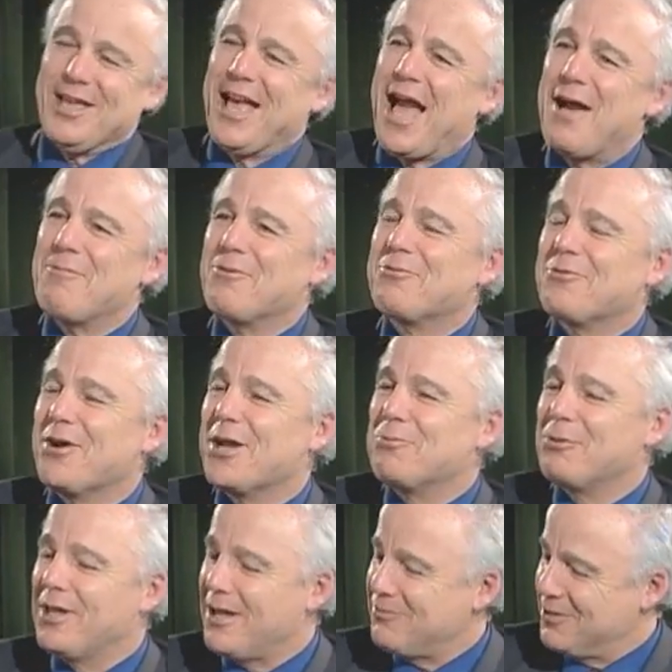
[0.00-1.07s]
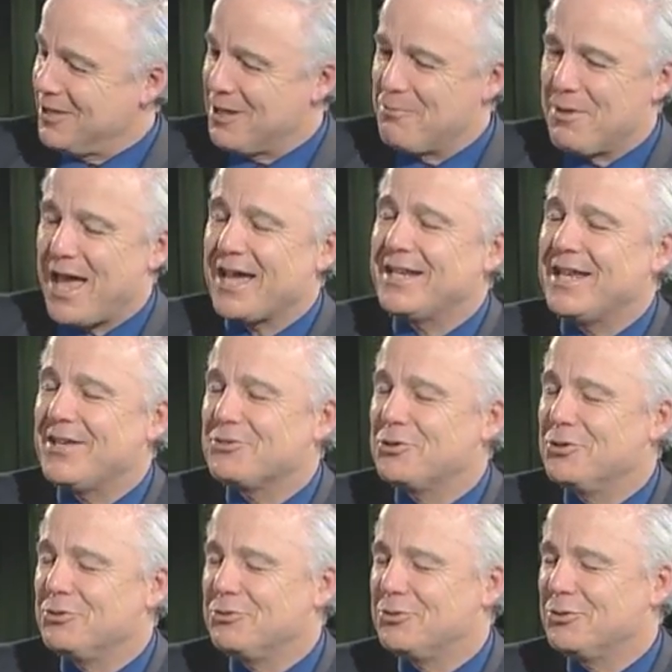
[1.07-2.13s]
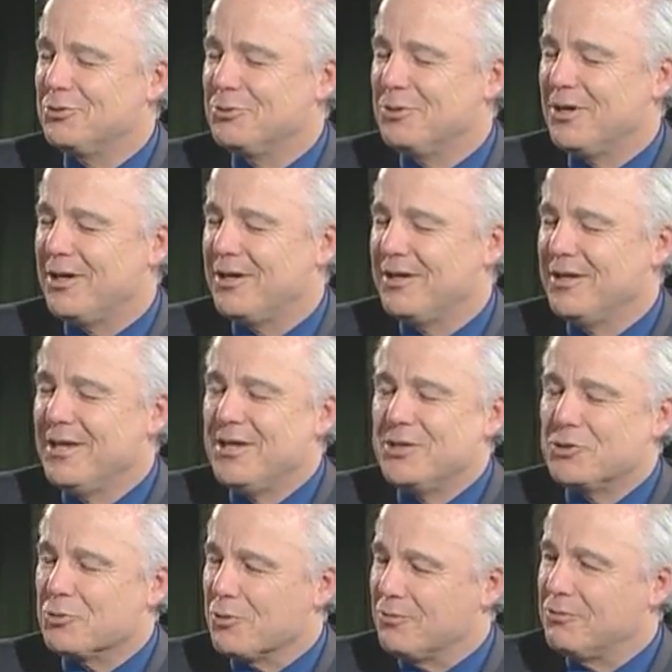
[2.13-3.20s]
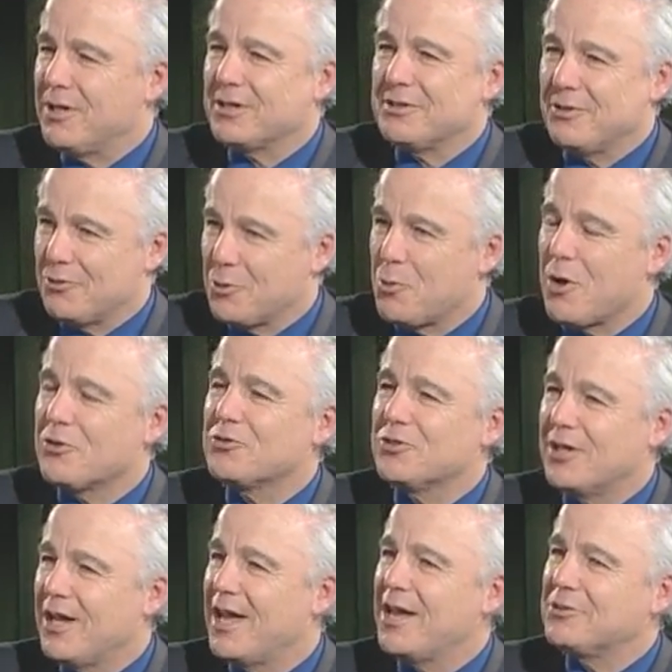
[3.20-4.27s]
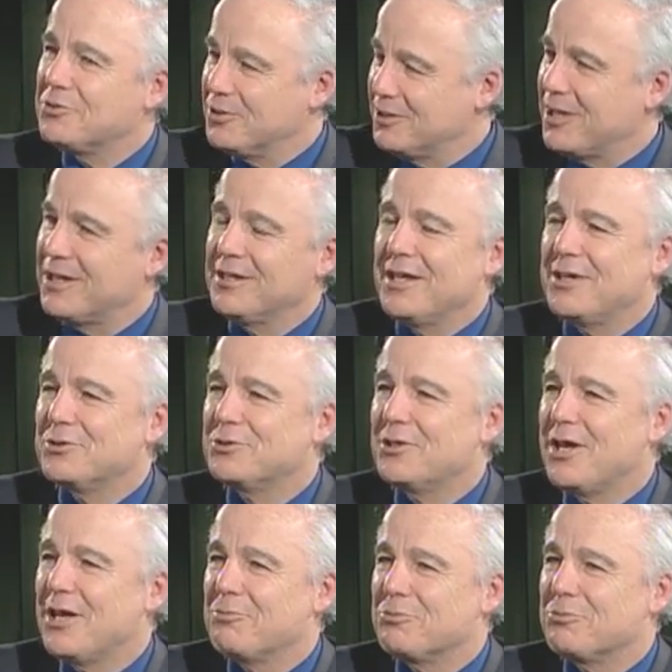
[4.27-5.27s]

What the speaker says: I'm afraid we'll have to come back and ask you to reflect on the question I asked at a later time.